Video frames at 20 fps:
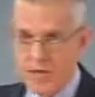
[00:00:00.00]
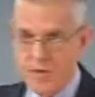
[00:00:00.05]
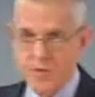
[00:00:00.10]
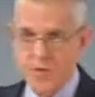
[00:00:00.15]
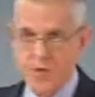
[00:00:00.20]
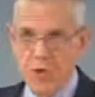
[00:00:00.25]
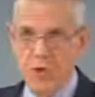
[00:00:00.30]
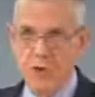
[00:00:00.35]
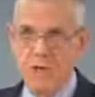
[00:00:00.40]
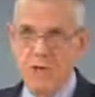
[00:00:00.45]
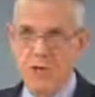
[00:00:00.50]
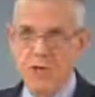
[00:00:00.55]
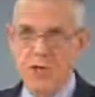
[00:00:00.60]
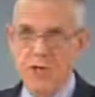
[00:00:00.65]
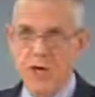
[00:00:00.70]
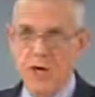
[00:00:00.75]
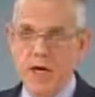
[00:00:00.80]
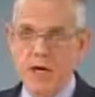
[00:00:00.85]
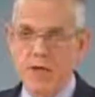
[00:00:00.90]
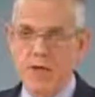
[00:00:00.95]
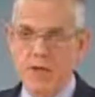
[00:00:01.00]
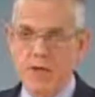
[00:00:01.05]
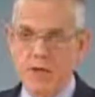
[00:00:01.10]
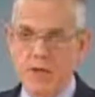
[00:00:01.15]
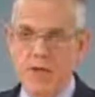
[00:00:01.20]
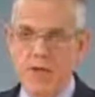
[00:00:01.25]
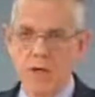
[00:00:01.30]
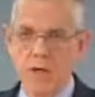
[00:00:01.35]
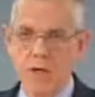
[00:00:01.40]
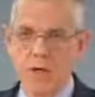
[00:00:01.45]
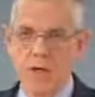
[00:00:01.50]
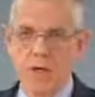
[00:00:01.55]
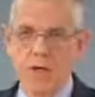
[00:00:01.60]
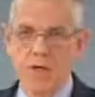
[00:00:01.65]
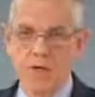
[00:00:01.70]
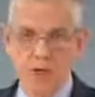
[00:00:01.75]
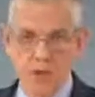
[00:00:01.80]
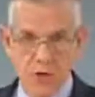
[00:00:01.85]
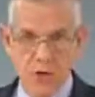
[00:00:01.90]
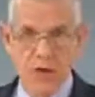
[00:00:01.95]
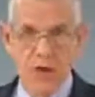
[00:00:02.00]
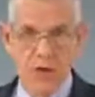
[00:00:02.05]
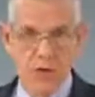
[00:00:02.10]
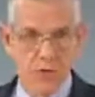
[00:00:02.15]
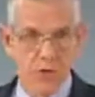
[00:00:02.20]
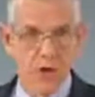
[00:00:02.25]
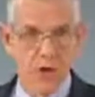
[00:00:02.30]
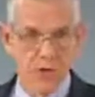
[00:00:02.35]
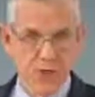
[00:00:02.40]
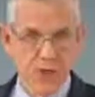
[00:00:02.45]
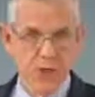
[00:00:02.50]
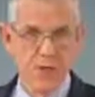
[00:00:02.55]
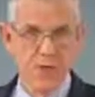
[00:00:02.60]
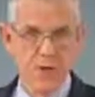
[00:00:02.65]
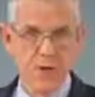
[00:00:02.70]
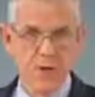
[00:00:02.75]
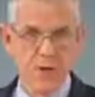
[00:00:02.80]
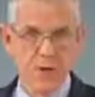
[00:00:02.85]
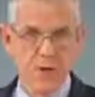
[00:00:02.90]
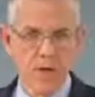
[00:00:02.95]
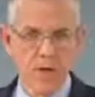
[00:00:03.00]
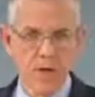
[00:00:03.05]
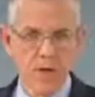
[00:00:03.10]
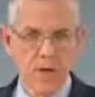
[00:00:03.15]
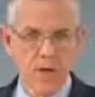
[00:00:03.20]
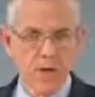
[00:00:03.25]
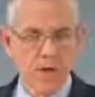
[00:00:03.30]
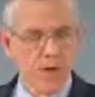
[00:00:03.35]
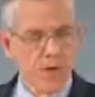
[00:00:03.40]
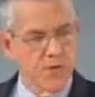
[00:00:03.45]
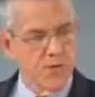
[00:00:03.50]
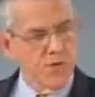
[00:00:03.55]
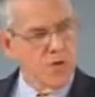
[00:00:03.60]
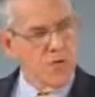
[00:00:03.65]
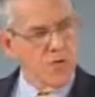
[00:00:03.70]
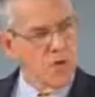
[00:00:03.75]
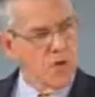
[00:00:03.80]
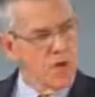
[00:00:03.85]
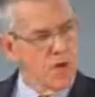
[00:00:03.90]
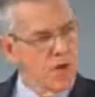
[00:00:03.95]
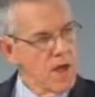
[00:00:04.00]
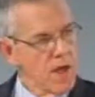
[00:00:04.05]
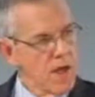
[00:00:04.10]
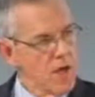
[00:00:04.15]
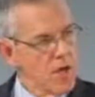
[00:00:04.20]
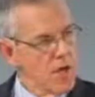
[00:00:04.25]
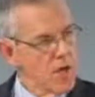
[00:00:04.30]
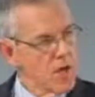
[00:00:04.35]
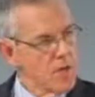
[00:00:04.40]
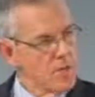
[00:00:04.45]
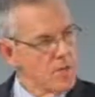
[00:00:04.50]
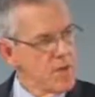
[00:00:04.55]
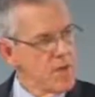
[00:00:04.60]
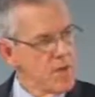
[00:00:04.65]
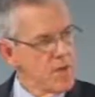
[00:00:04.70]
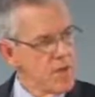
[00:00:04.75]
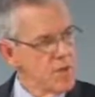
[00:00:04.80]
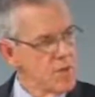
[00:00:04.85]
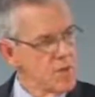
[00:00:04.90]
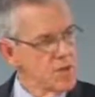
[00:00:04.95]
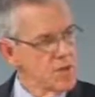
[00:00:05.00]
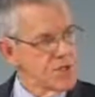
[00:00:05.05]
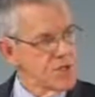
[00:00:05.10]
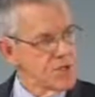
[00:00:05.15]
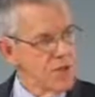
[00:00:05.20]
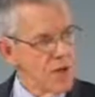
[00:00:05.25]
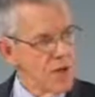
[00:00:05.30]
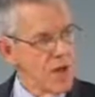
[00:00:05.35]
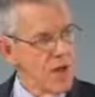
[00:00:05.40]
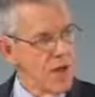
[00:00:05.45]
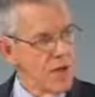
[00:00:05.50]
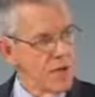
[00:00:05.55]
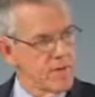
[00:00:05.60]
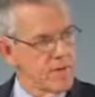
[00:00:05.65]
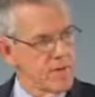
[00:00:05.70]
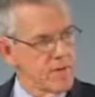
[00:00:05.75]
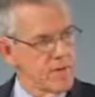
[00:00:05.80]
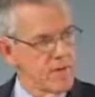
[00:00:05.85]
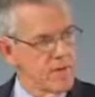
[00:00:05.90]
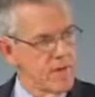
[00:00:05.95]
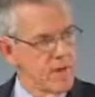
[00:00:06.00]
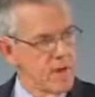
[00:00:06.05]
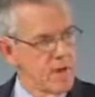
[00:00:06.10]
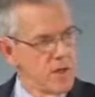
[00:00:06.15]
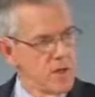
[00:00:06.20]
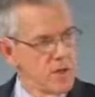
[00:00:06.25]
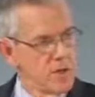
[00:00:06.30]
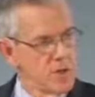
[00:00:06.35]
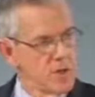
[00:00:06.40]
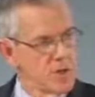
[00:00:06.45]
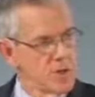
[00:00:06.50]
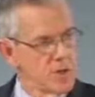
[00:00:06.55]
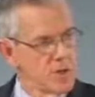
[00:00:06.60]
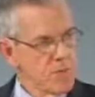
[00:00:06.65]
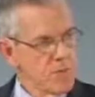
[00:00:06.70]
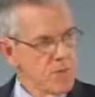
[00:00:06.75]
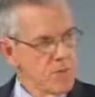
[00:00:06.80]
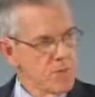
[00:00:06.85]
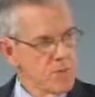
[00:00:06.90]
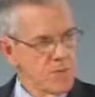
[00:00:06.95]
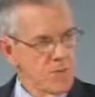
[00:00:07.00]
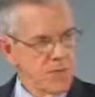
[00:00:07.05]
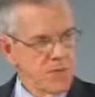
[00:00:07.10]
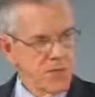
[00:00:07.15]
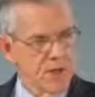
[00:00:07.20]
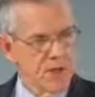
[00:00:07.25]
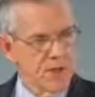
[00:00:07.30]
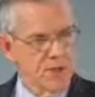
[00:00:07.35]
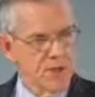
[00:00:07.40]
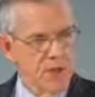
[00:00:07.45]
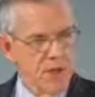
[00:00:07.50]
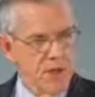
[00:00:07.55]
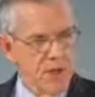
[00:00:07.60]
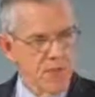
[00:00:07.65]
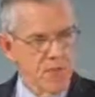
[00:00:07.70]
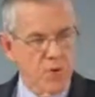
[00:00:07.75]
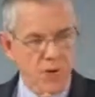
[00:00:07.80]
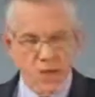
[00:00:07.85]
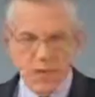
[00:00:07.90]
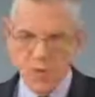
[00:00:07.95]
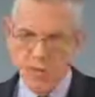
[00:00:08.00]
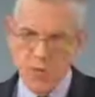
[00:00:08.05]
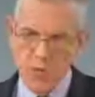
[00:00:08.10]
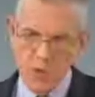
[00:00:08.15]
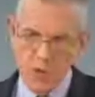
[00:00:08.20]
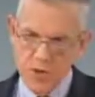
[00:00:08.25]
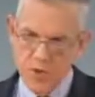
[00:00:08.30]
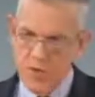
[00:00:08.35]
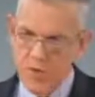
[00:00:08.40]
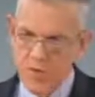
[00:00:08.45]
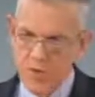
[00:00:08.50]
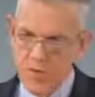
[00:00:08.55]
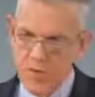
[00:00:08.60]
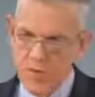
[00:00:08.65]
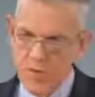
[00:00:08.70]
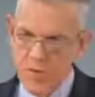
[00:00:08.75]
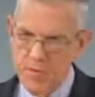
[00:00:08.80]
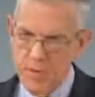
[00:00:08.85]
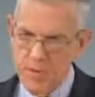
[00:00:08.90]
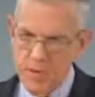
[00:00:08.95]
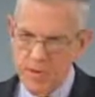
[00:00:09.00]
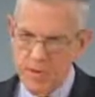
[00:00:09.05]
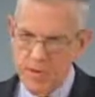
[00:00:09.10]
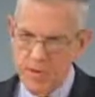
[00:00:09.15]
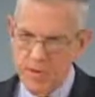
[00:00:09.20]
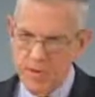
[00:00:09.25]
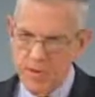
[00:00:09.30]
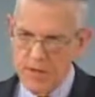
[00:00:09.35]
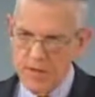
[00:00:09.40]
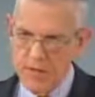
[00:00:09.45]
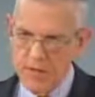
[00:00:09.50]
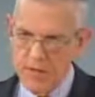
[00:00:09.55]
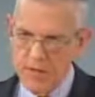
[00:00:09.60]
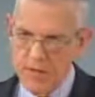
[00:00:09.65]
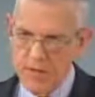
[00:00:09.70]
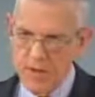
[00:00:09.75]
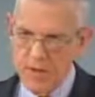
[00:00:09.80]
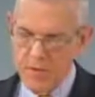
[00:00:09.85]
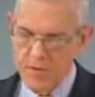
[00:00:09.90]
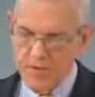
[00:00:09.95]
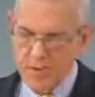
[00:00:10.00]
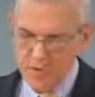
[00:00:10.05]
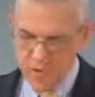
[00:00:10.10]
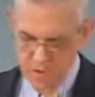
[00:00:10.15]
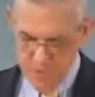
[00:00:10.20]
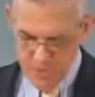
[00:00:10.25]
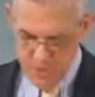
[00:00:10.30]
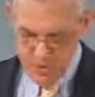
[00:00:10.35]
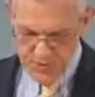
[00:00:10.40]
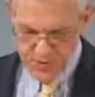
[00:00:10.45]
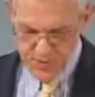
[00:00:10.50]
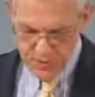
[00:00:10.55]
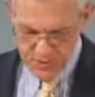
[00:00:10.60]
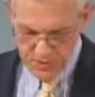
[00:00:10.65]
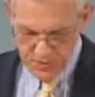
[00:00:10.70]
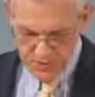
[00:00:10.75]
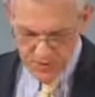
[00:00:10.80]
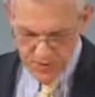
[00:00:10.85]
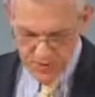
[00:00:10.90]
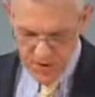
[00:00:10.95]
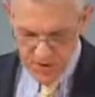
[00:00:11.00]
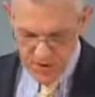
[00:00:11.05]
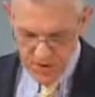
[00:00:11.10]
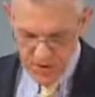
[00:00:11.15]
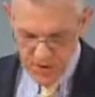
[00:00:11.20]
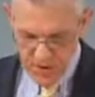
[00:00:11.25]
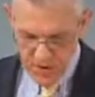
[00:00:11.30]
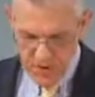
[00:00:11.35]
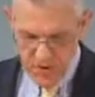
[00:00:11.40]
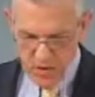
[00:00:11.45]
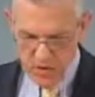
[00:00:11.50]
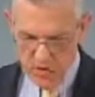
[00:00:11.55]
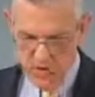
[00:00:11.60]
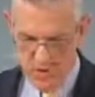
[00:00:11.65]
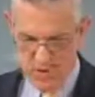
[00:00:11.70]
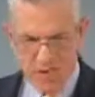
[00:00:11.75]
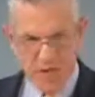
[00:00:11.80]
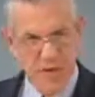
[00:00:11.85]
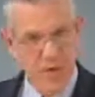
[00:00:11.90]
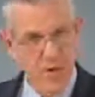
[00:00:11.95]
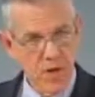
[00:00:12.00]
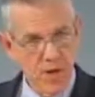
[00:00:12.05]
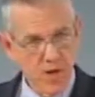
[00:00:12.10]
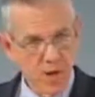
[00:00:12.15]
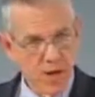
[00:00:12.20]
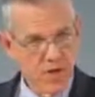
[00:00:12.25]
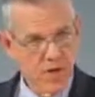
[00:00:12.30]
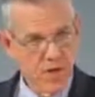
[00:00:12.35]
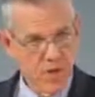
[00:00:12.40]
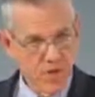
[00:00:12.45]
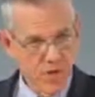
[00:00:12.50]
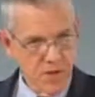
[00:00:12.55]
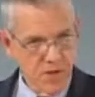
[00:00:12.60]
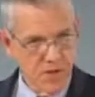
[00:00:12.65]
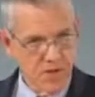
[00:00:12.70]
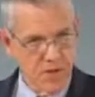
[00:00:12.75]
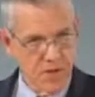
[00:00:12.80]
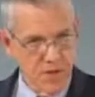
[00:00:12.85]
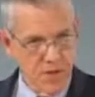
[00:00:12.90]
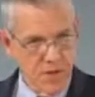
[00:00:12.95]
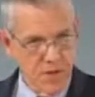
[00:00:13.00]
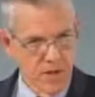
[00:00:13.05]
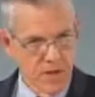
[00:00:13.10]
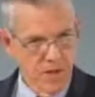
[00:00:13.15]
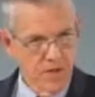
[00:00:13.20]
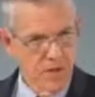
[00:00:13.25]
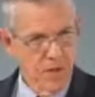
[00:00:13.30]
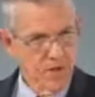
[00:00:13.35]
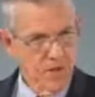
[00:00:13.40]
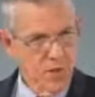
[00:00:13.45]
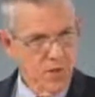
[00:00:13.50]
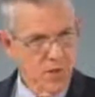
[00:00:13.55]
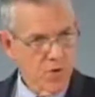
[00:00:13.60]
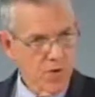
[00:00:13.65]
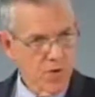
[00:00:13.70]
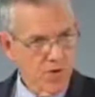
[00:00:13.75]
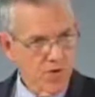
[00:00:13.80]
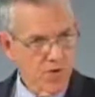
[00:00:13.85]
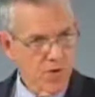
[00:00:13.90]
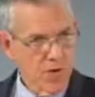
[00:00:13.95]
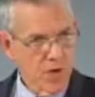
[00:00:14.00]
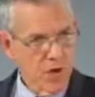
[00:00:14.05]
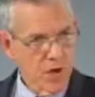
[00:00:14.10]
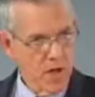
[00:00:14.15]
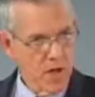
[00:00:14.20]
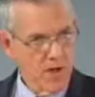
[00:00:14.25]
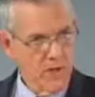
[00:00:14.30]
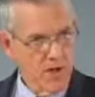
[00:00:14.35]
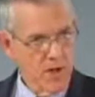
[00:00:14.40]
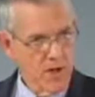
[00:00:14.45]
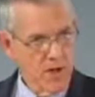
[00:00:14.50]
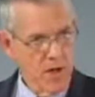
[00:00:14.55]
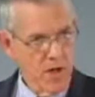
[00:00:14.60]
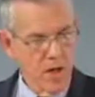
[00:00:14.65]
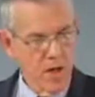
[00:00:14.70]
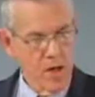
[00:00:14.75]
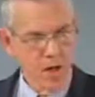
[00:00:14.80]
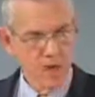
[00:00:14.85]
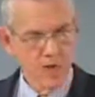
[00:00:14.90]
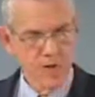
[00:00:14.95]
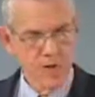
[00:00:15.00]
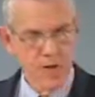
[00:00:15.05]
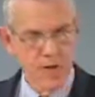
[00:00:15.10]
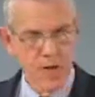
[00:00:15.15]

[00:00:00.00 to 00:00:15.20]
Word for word: view of education is doing to our children it's truncating their ability to worship God. Worship isn't just praise and worship in the middle of a what a musician friend of mine calls the 7-Eleven music, seven words sung 11 times.